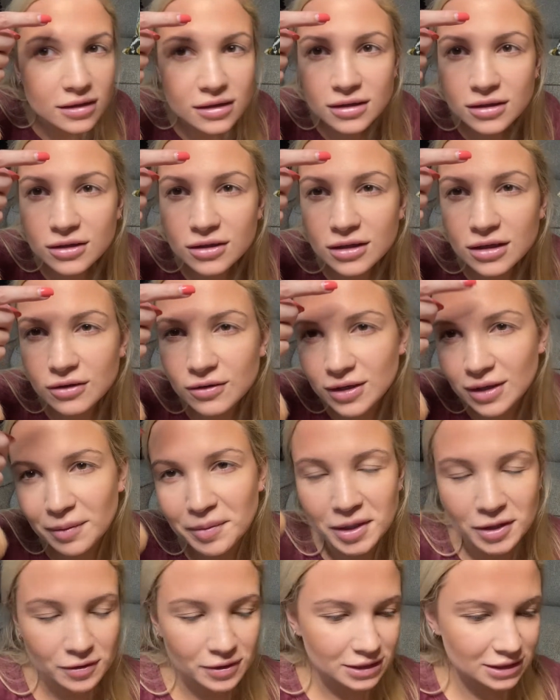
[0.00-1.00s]
I mean,
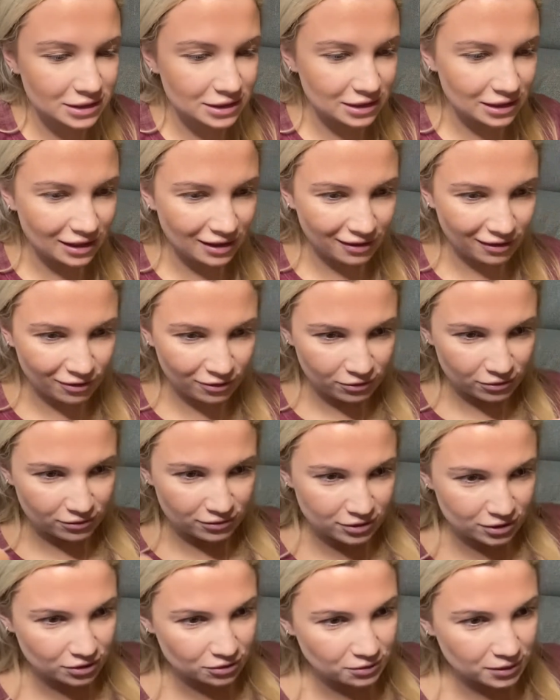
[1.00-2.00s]
you can see how
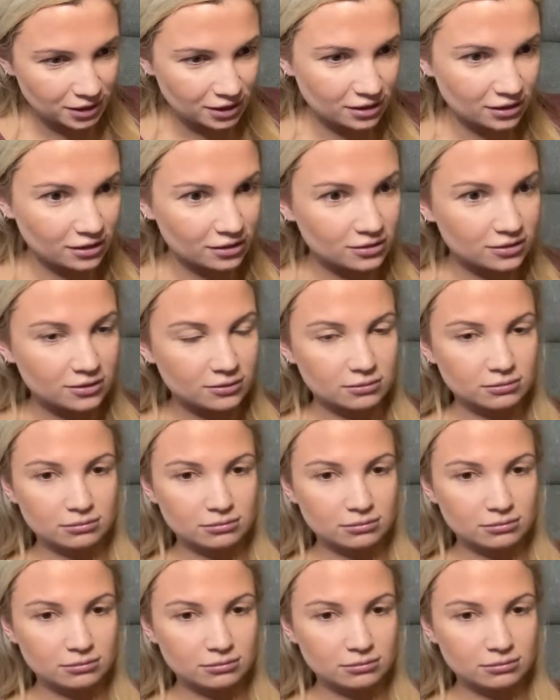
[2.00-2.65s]
dewy it is.